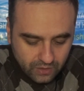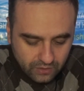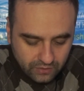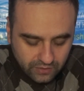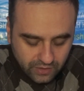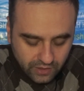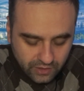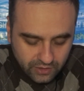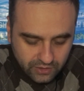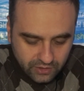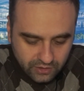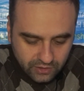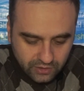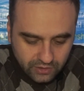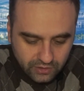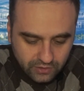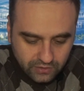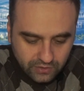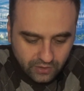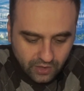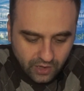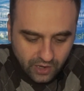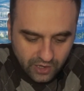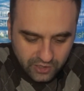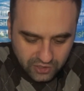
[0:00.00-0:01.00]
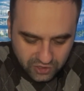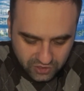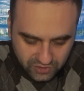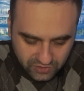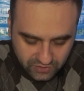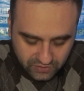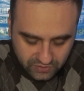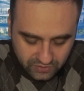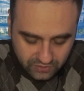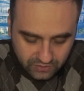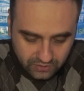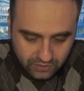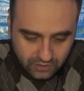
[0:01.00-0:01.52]
taking it
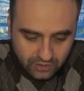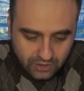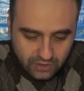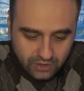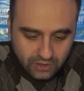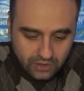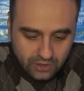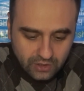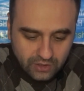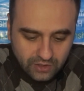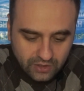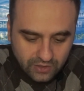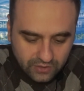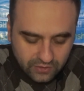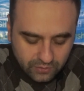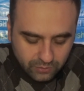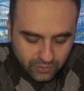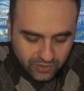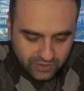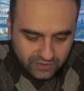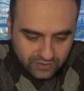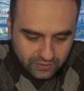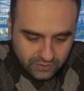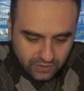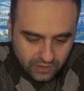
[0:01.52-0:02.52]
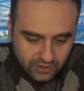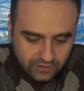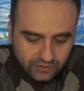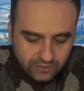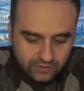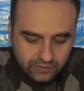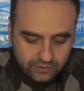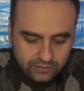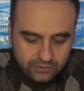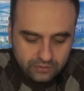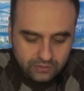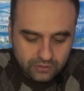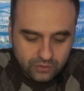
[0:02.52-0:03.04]
harshest. It means that
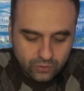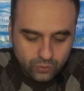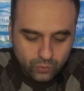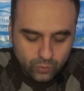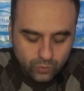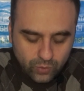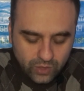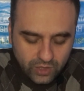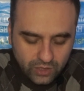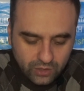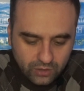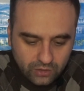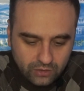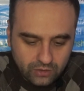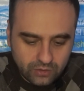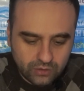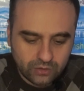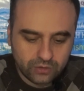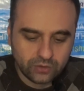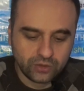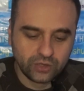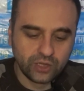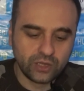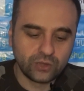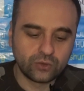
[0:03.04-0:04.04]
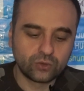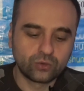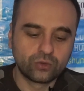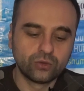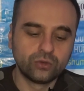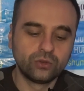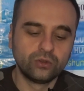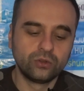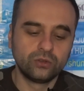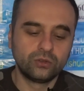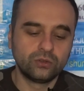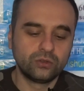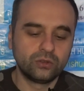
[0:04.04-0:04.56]
we need
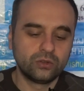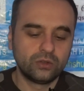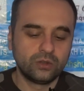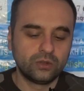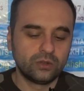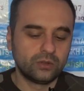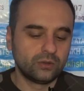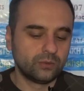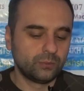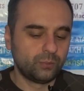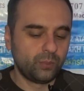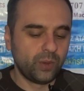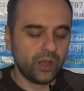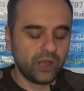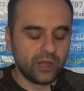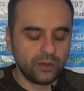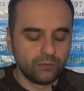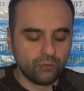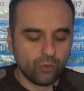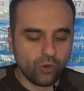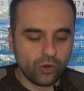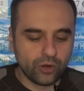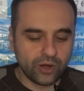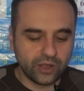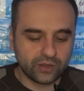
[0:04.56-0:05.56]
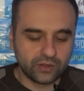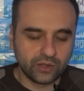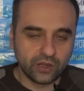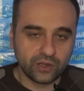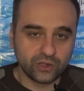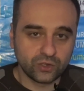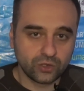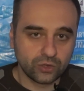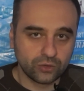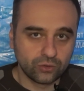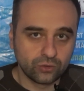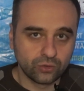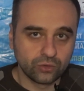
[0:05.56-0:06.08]
to pay more
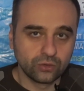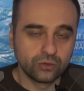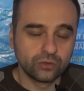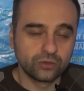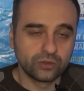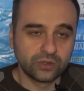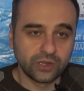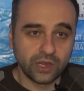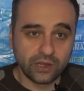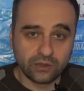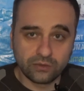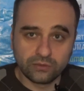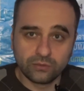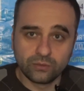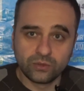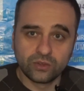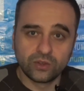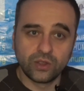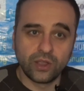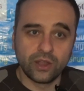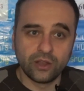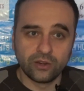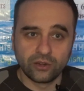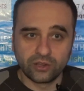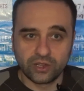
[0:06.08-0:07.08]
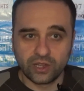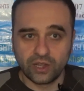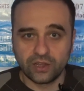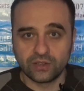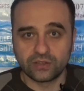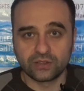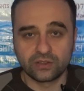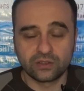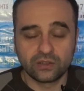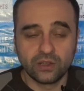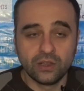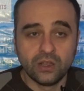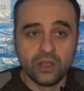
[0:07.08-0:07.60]
attention to their
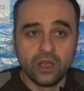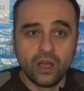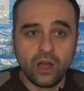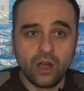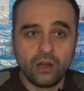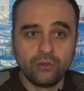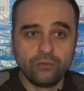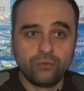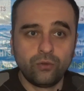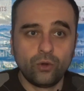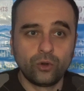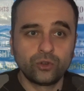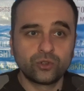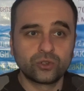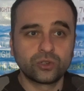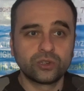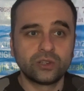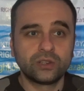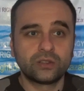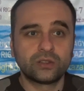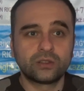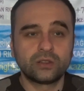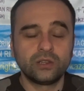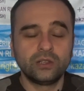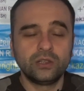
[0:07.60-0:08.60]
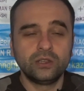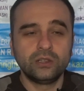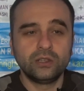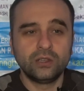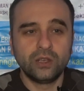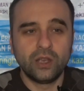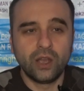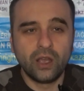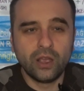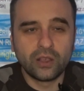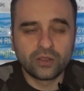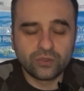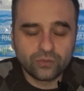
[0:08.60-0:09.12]
case.
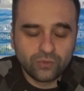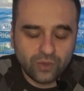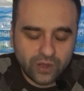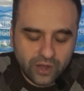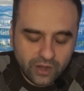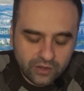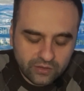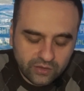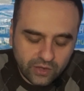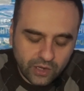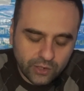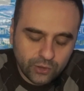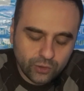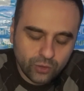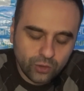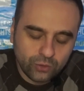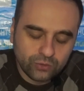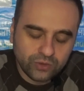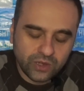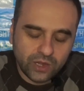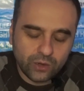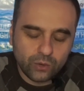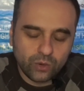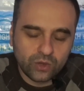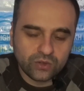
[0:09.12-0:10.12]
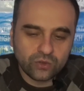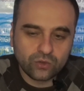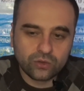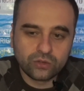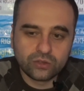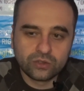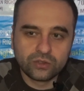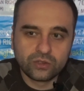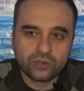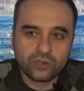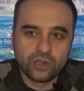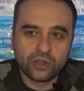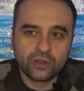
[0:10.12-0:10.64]
Unfortunately, as far as I know,
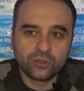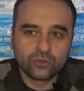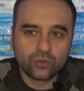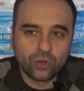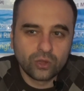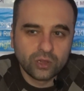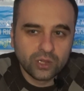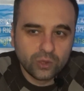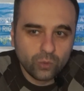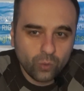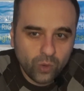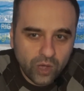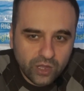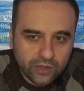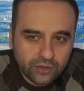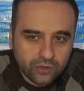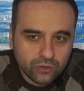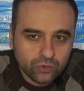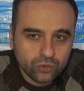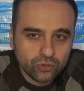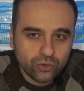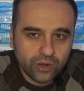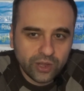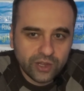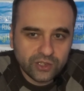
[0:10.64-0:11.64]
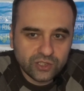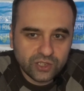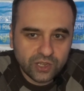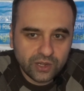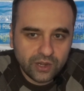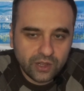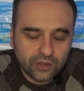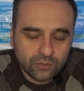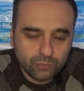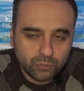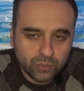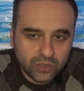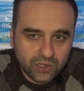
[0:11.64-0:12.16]
there is only one
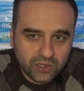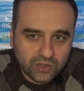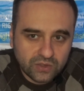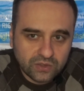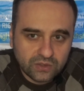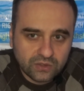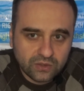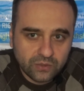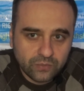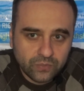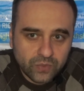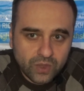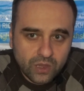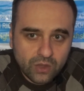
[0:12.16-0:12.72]
EurasiaNet piece